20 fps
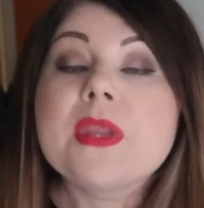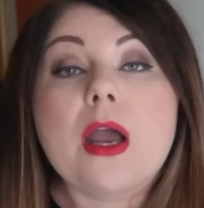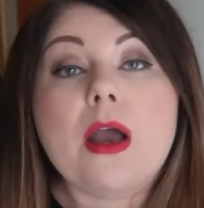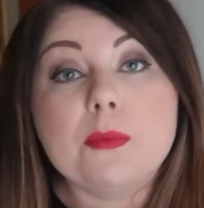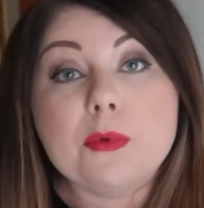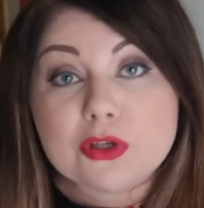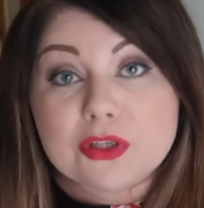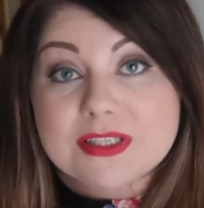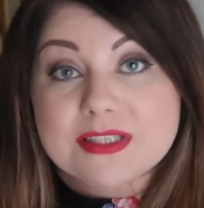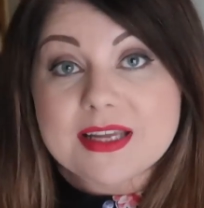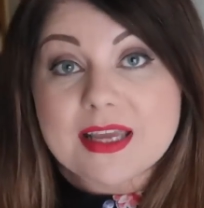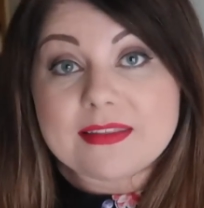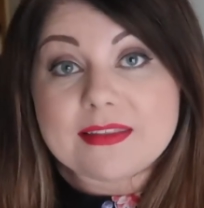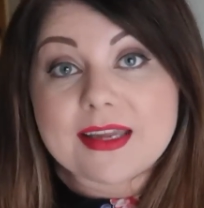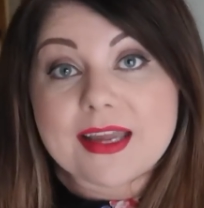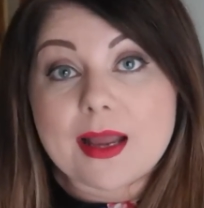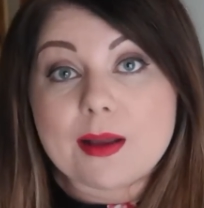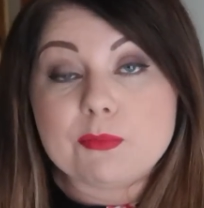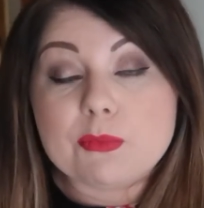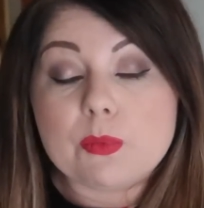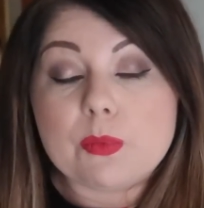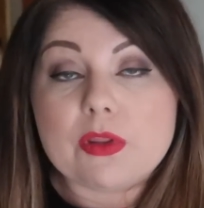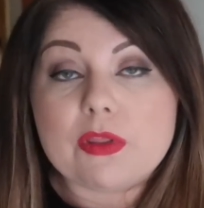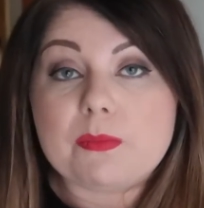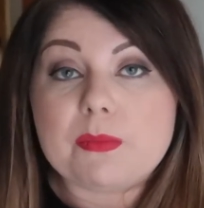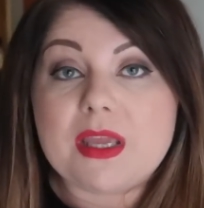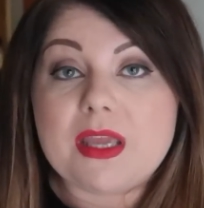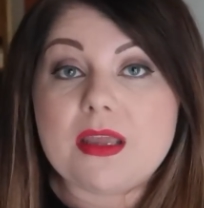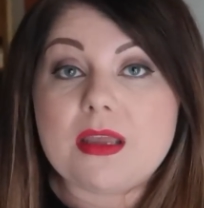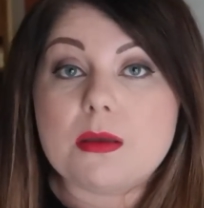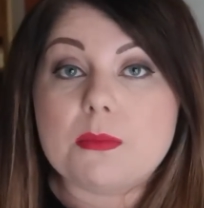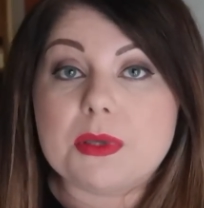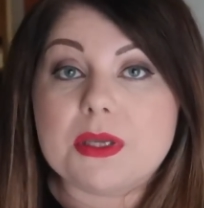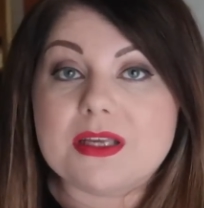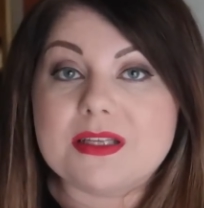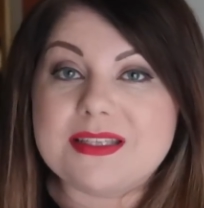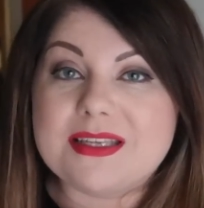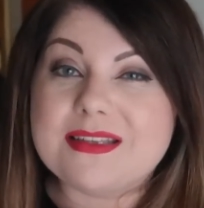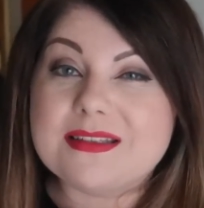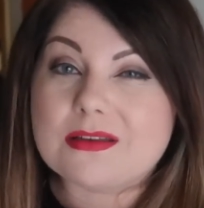I'm not going to take the camera with me
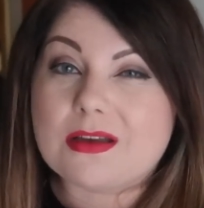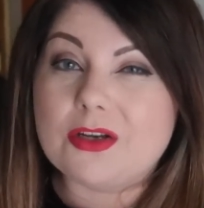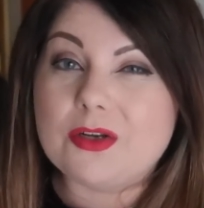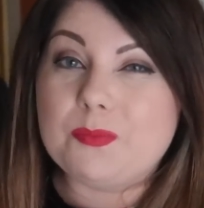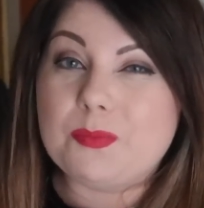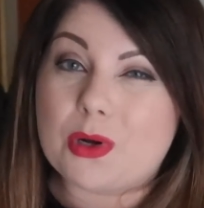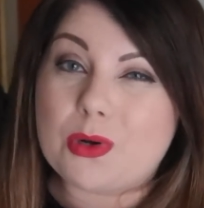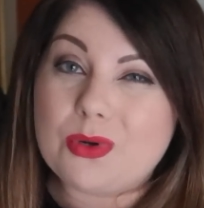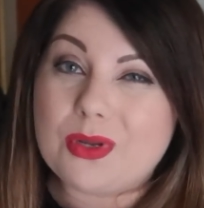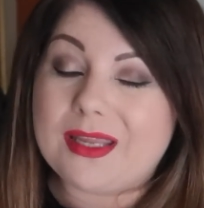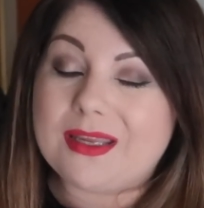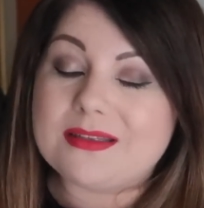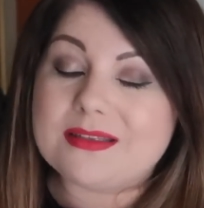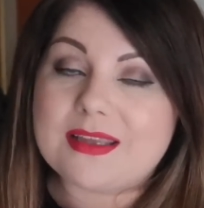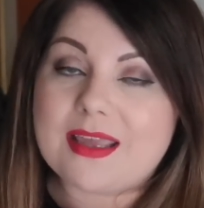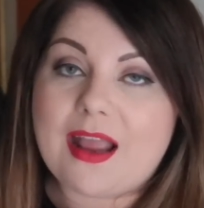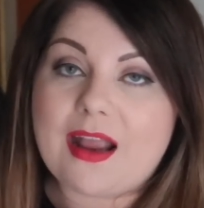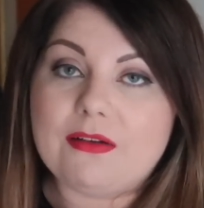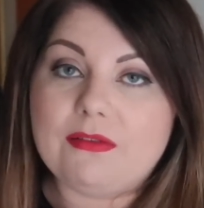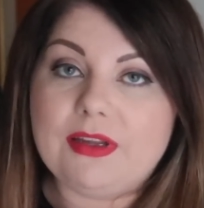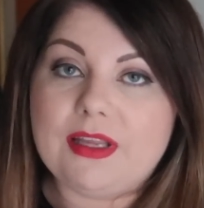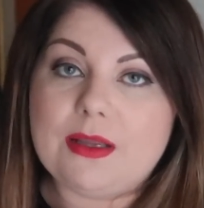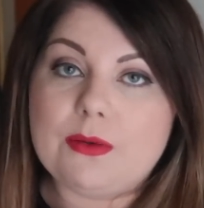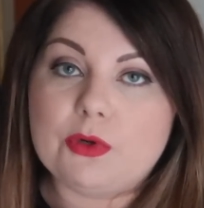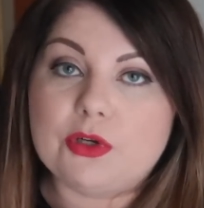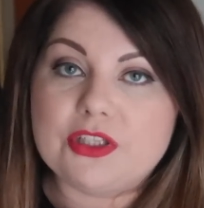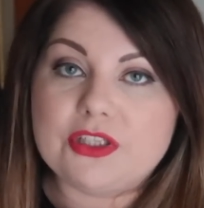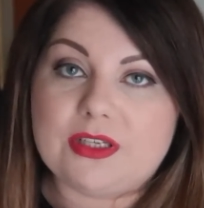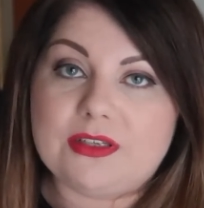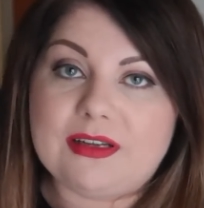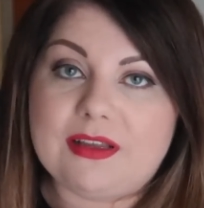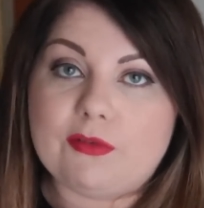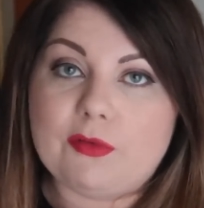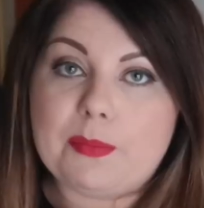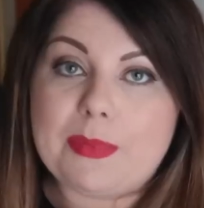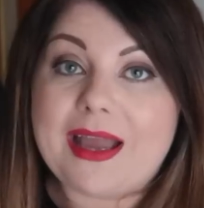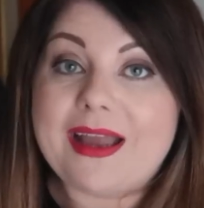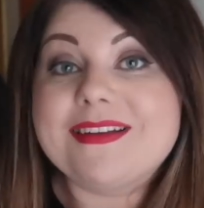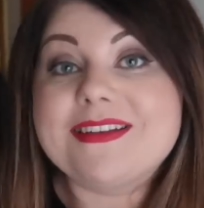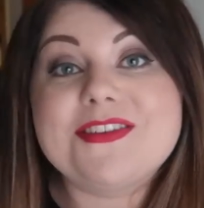because it is kind of bulky to carry when I don't have a
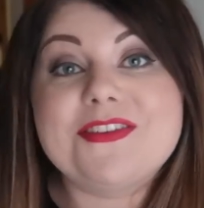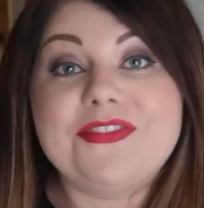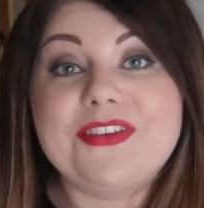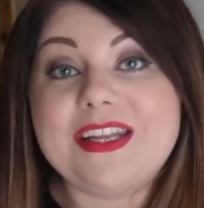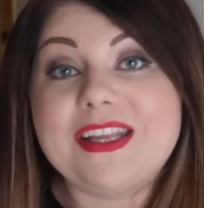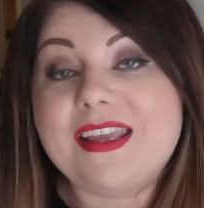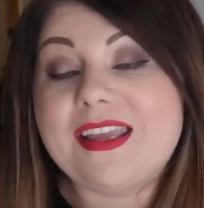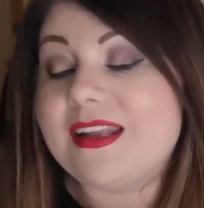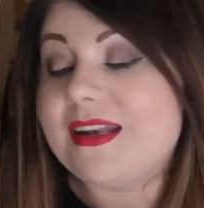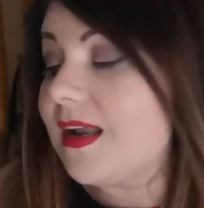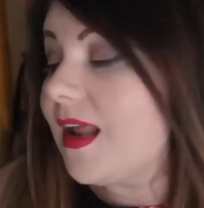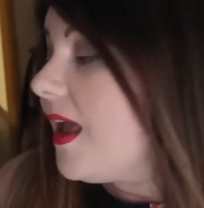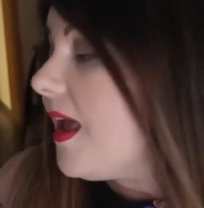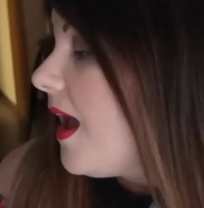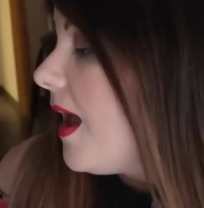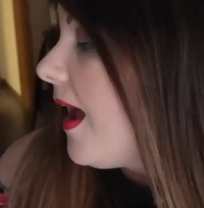bag to fit it in,